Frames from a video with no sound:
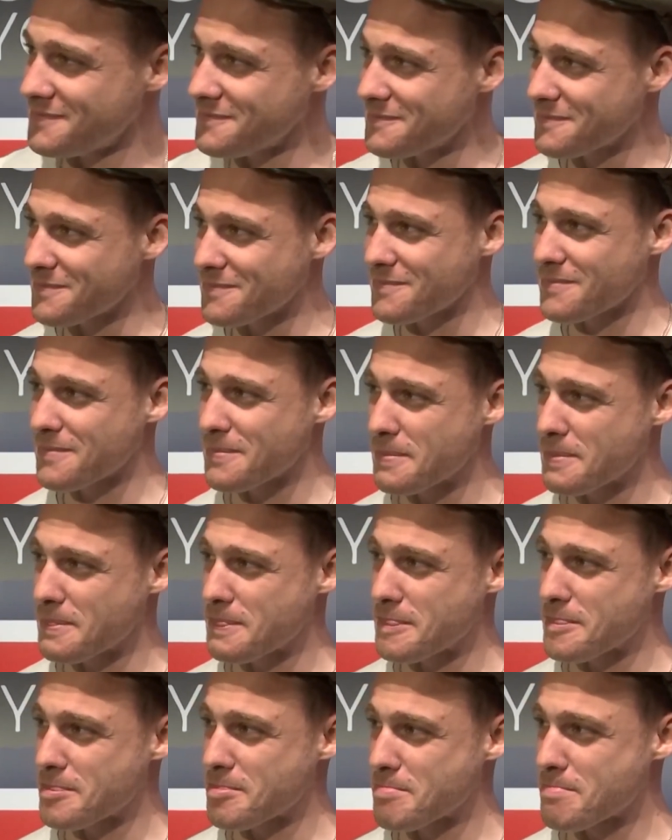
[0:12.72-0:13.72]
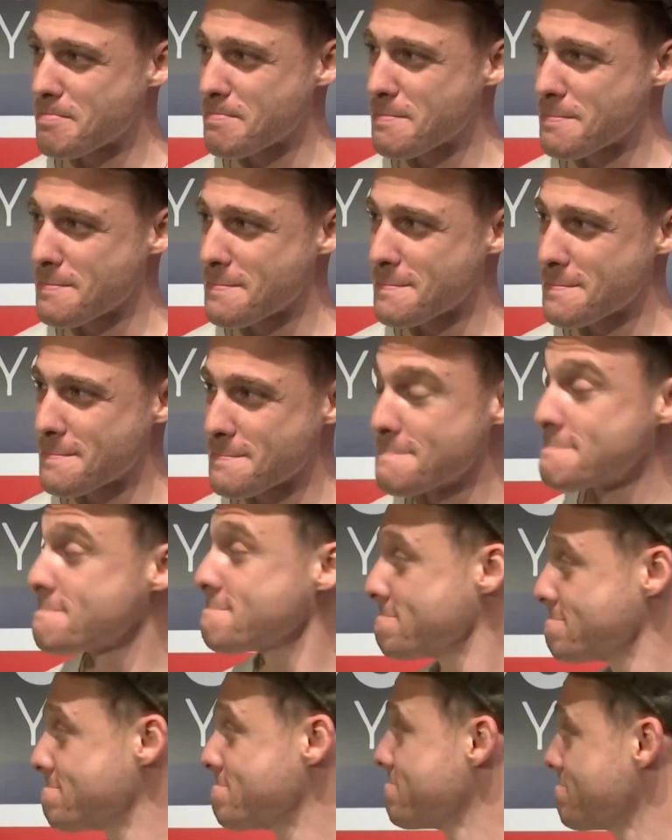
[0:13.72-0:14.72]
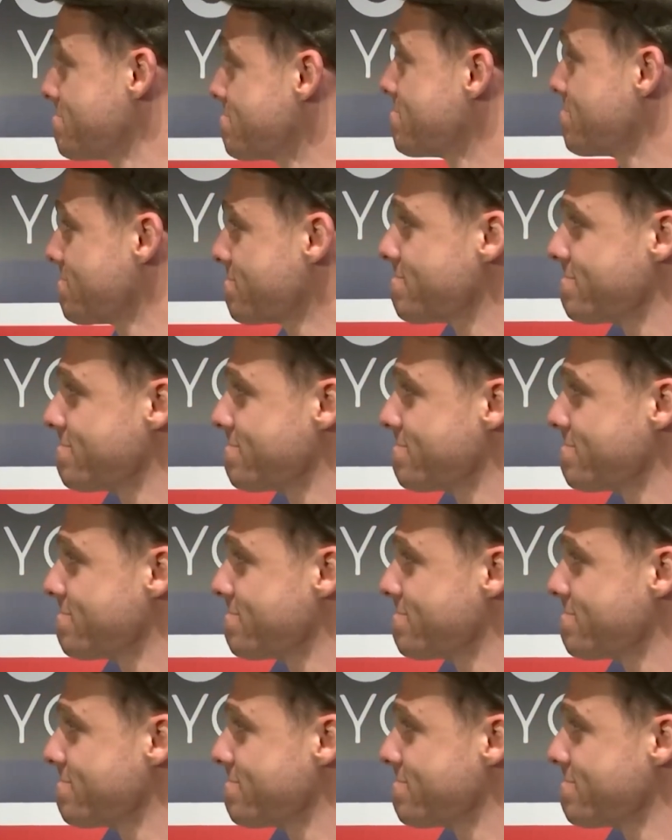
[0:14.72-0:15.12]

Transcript: video, we are gonna watch the latest interview of Kerem